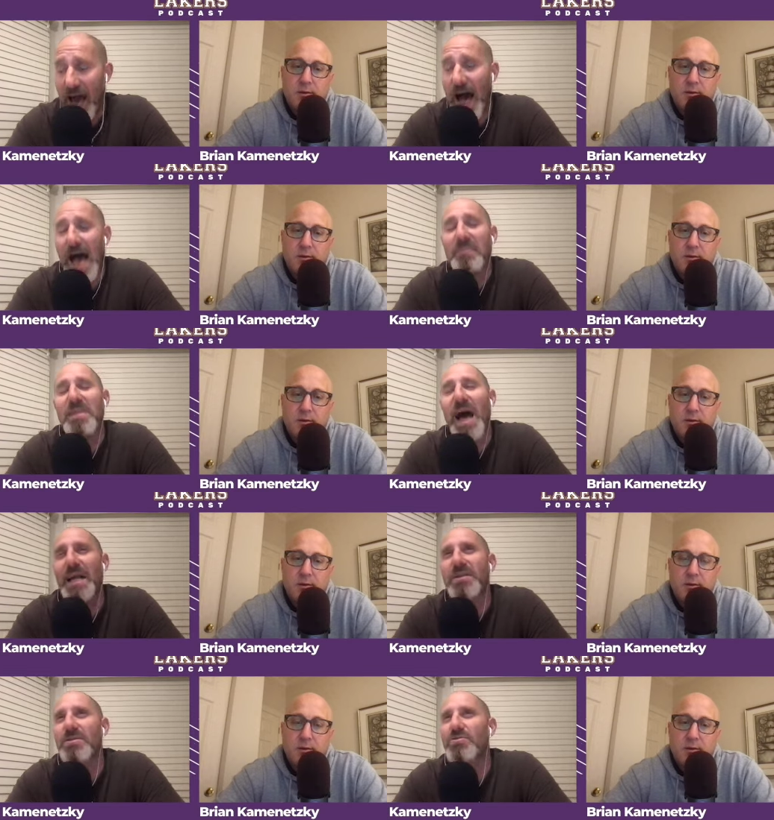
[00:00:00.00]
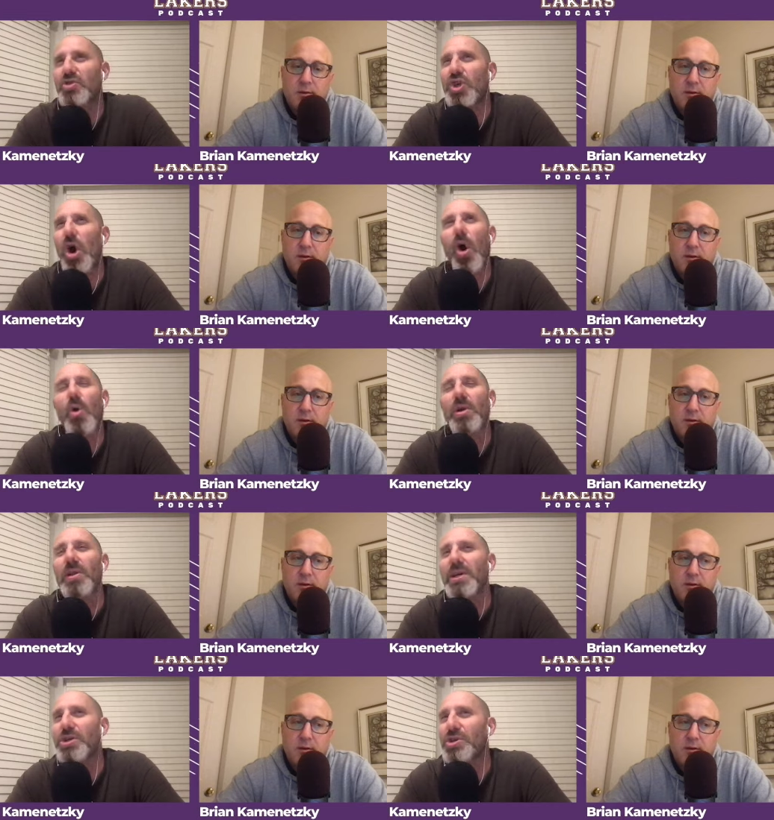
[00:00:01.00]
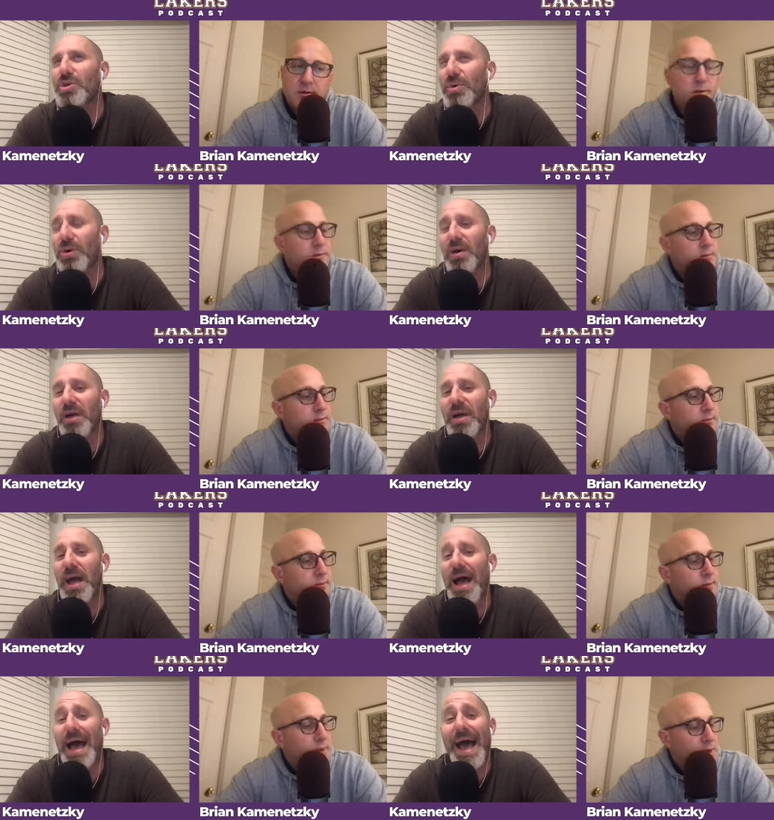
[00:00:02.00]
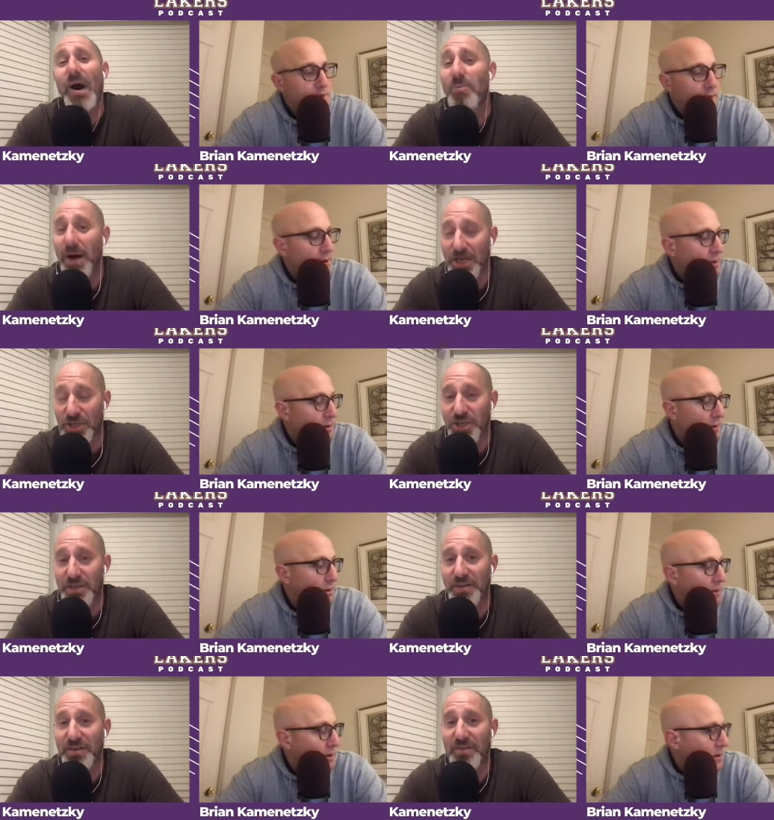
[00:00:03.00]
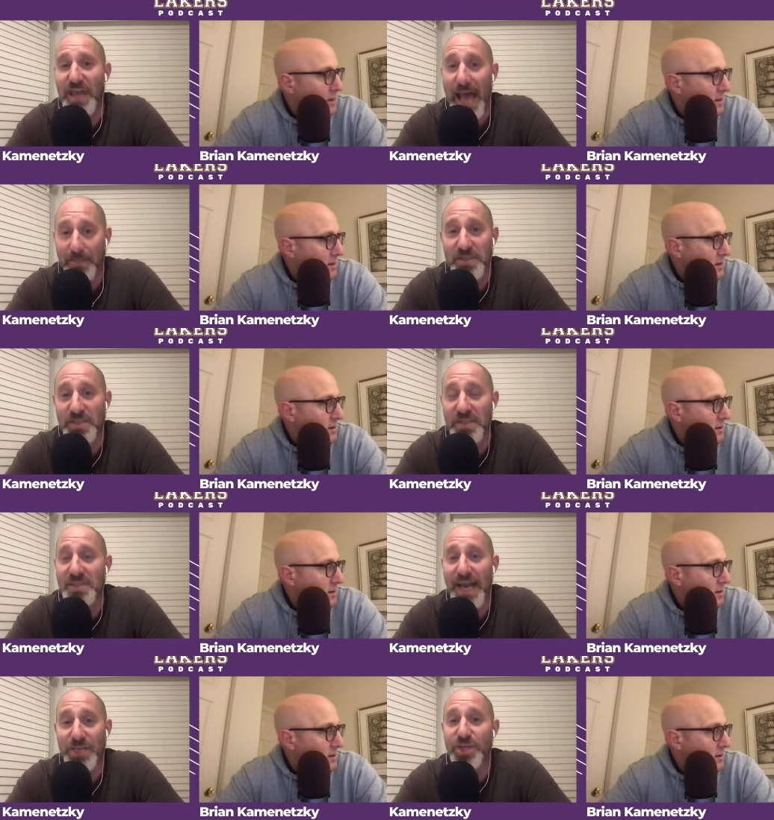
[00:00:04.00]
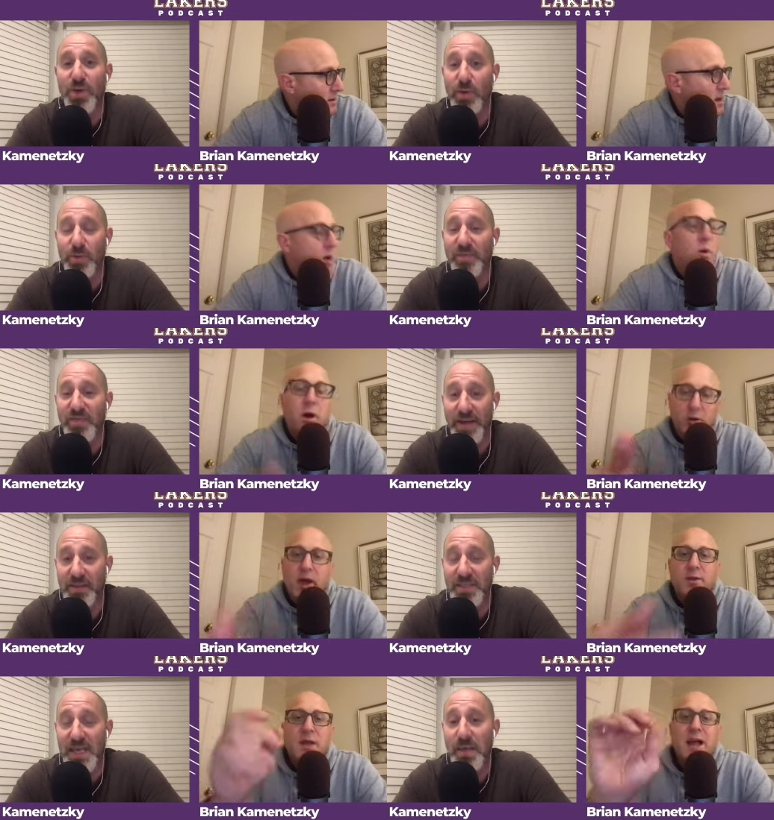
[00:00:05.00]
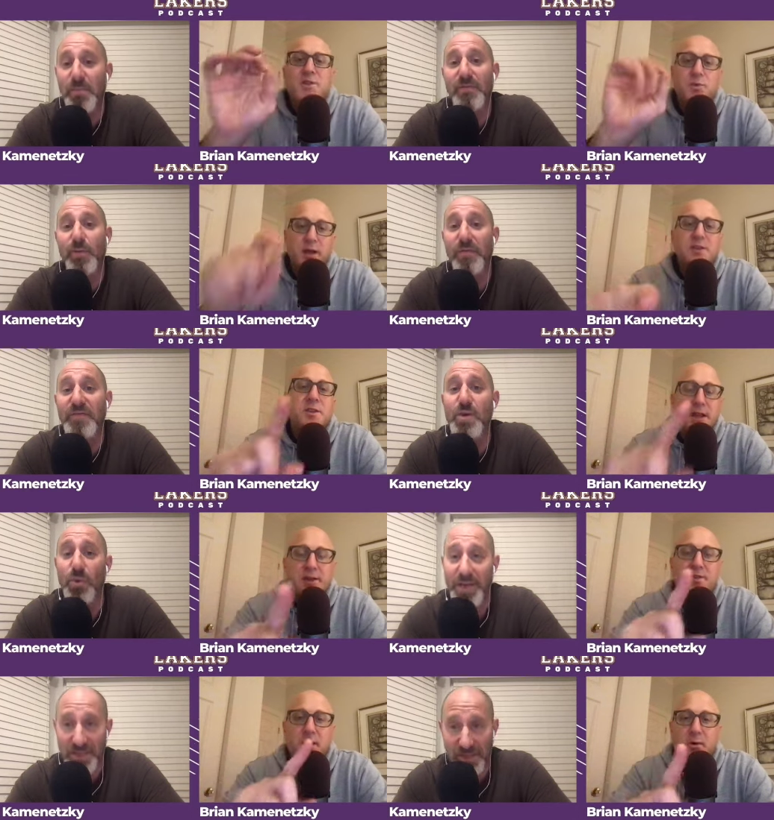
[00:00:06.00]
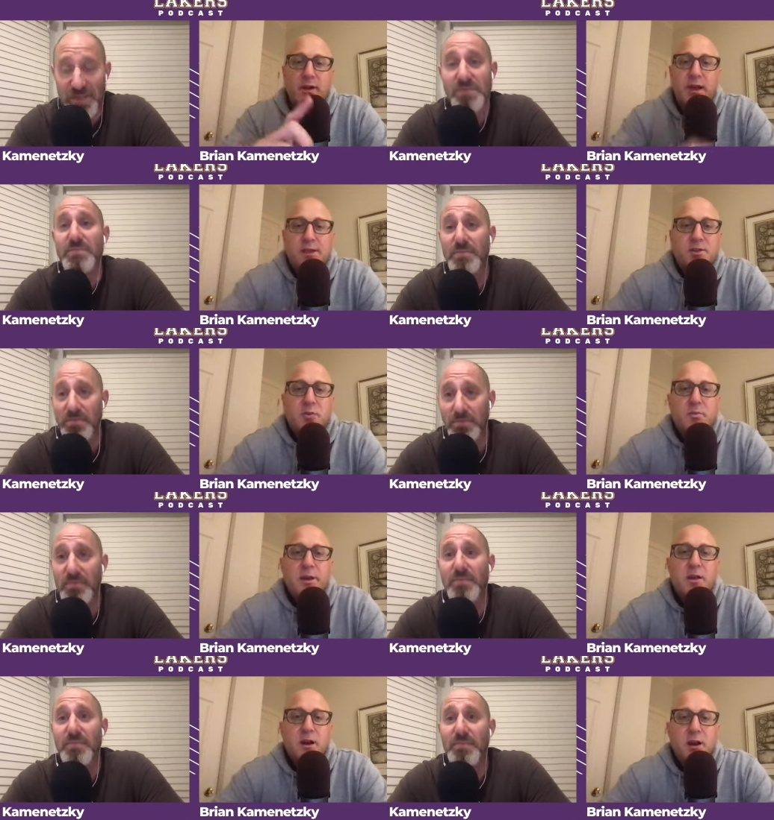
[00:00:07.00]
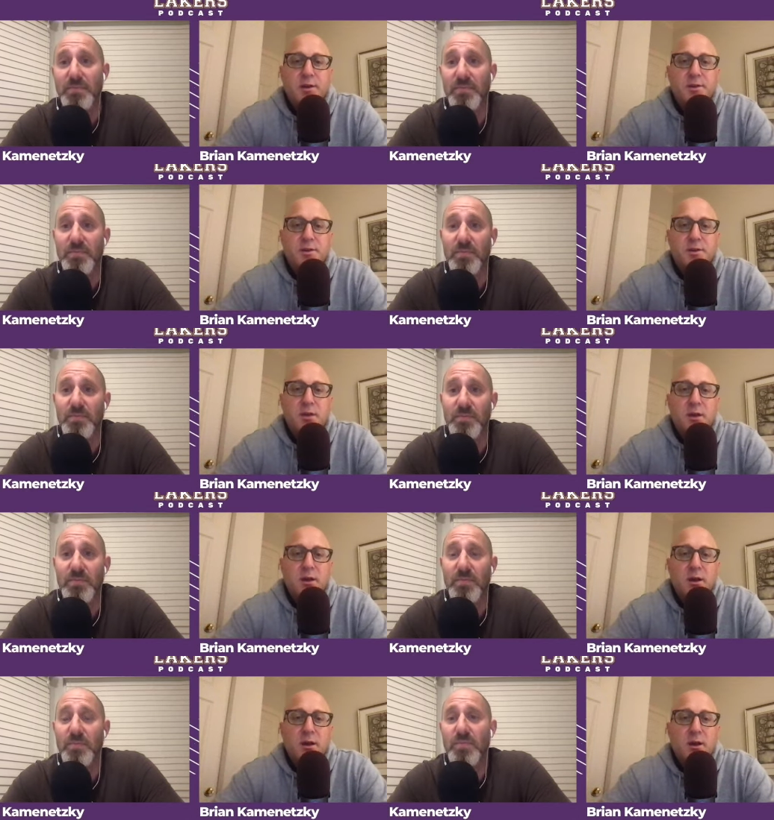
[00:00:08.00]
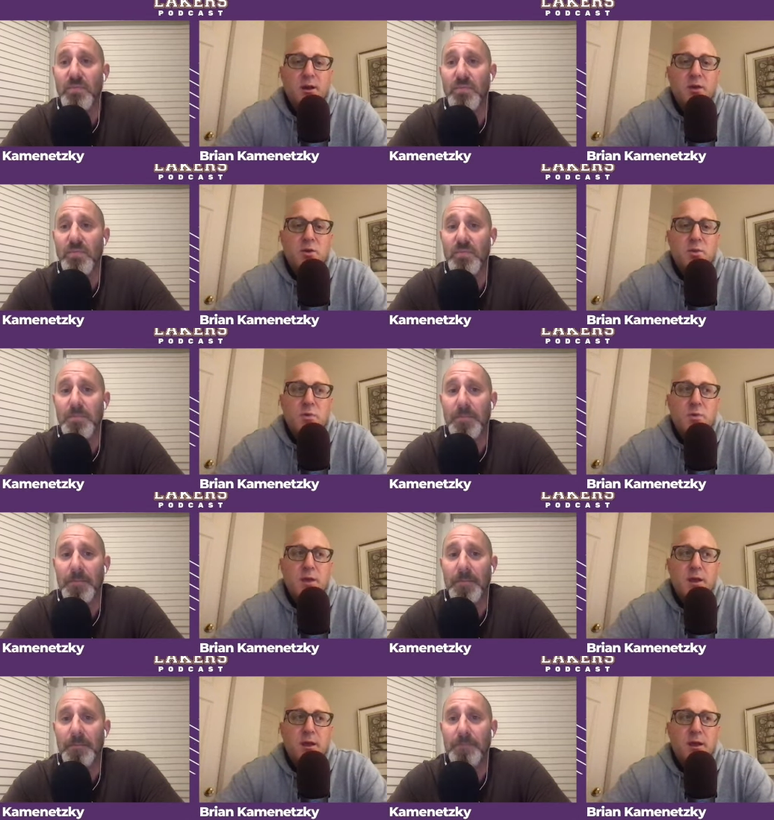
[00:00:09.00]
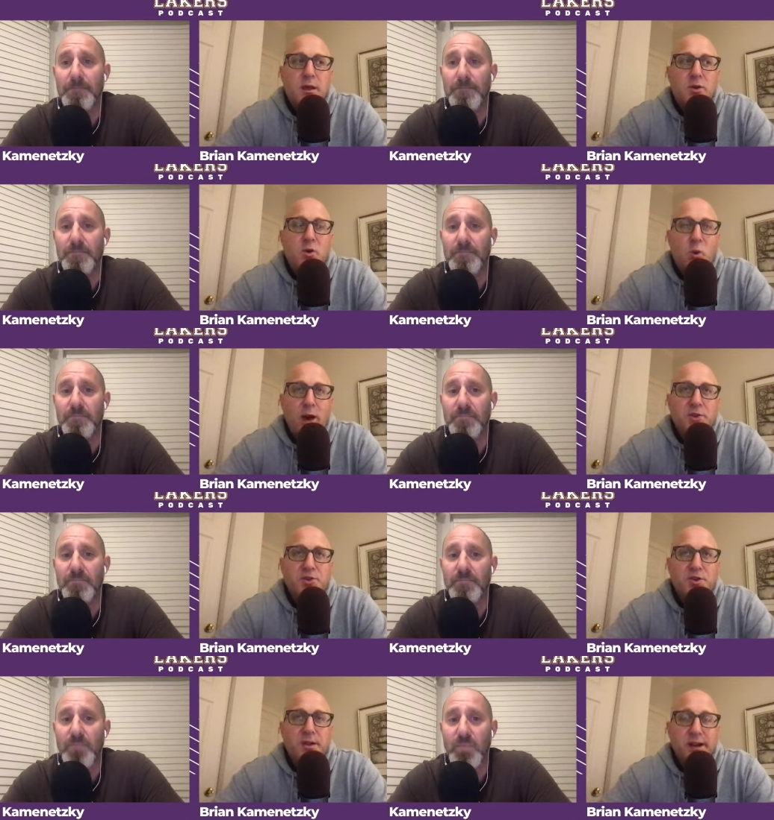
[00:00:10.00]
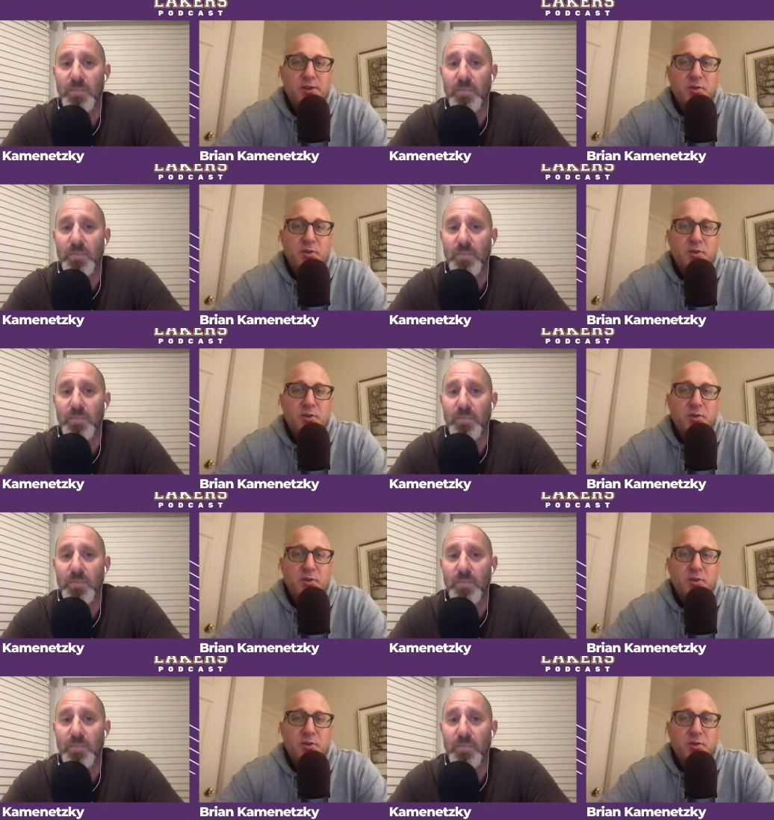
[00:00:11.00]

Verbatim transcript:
Speaker 1: I'm not totally sure how much the absence is actually going to
Speaker 2: affect. Well, okay, that's the next thing I want to get to, because the next